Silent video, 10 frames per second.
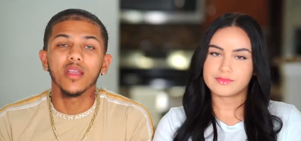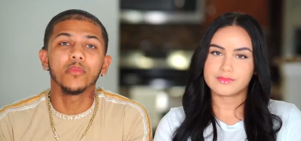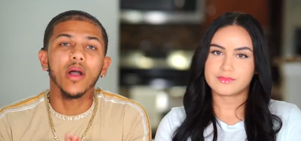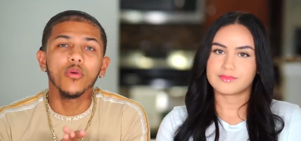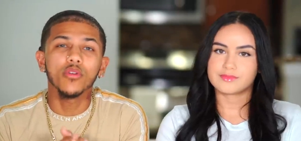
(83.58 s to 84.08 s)

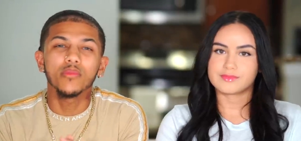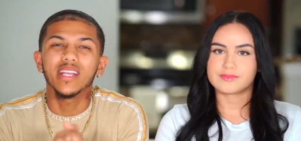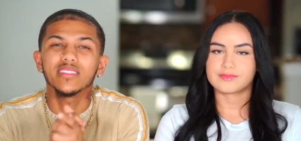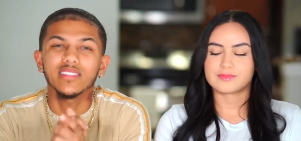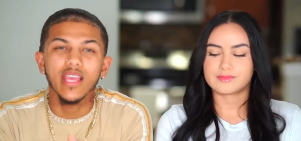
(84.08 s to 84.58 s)
Speaker 1: Empower
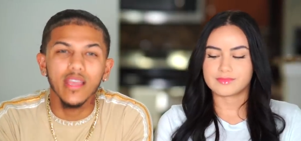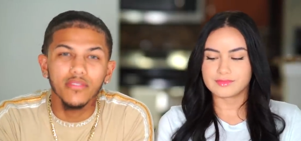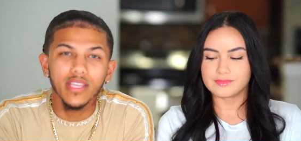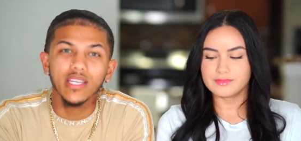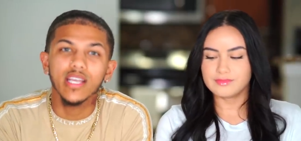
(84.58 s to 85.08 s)
makes
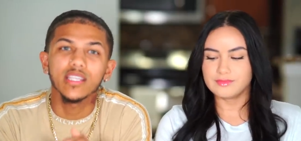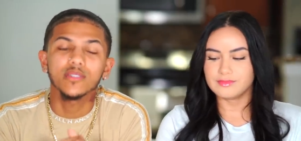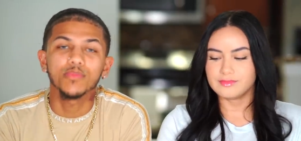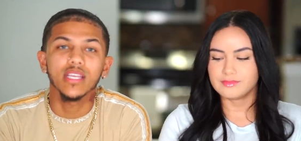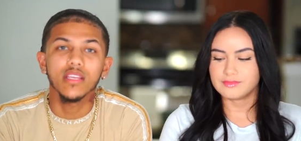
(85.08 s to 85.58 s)
saving and
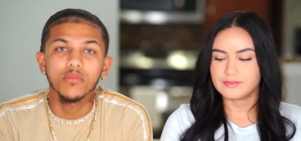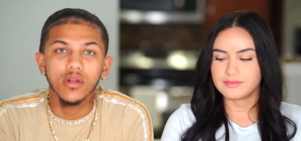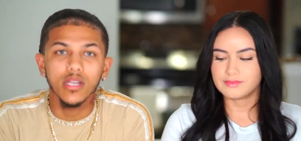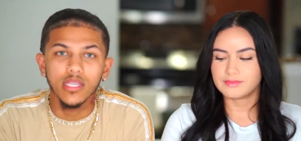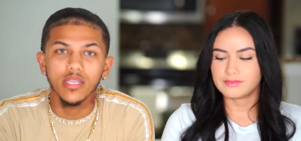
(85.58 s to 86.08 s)
spending
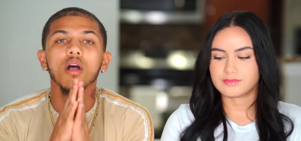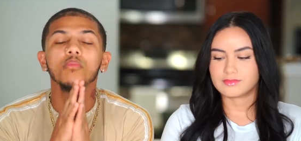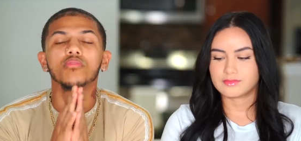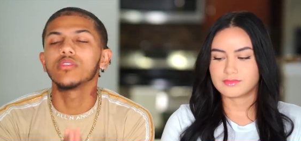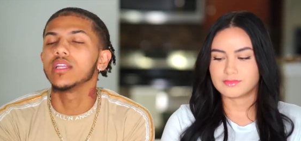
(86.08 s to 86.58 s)
money a
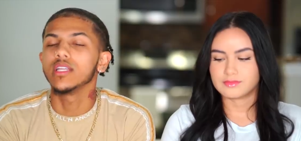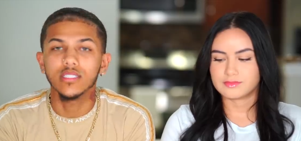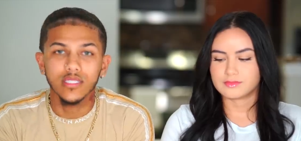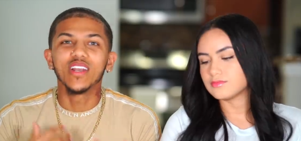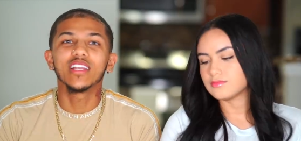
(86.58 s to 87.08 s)

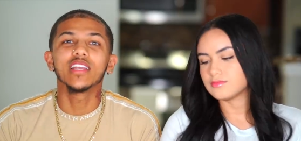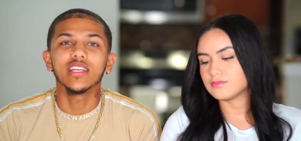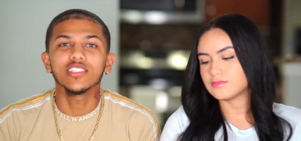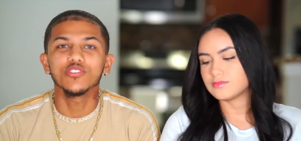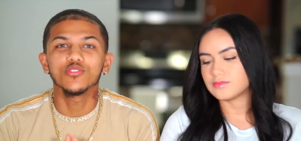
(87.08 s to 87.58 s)
breeze. One of the
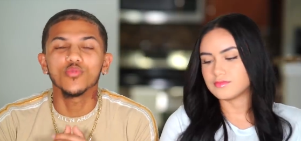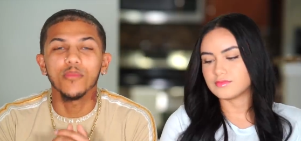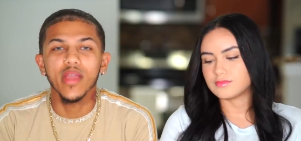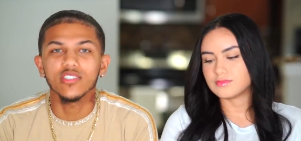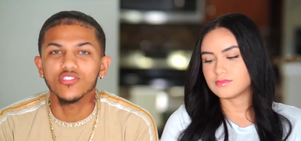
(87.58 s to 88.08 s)
issues
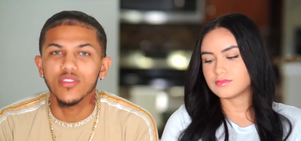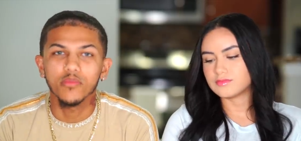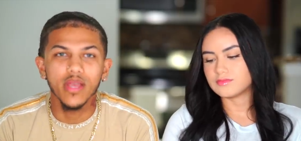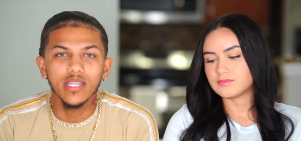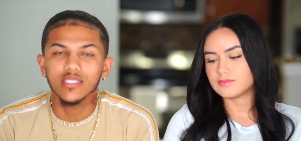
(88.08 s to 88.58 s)
with
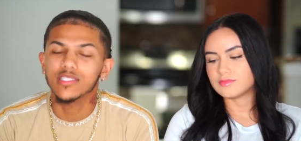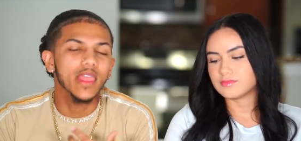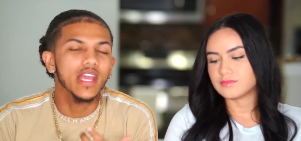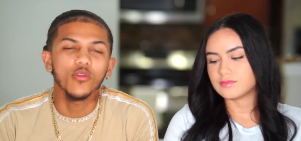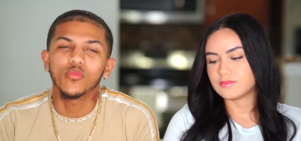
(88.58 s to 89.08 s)
mainstream banks,
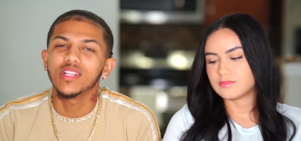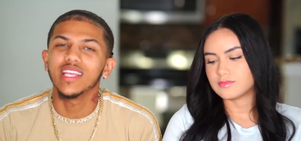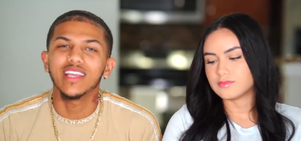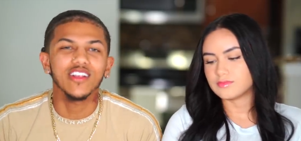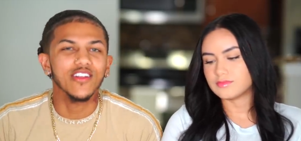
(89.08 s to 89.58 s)
they don't
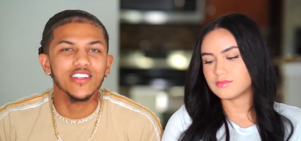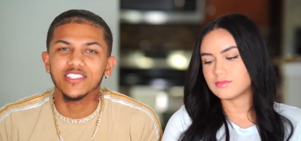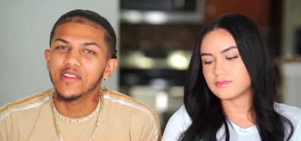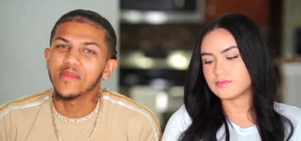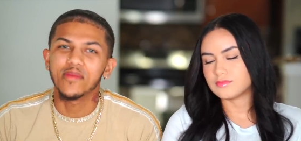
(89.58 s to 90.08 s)
really
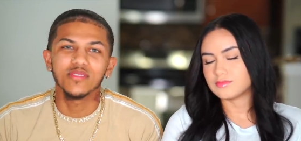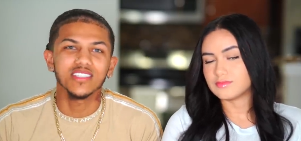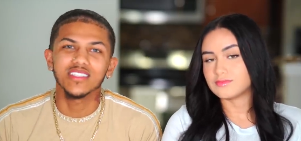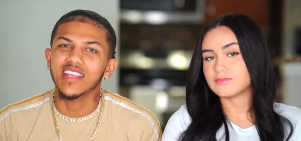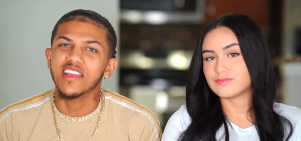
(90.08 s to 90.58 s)
encourage their members
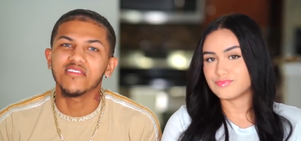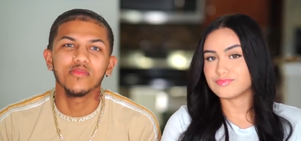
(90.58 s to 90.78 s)
to save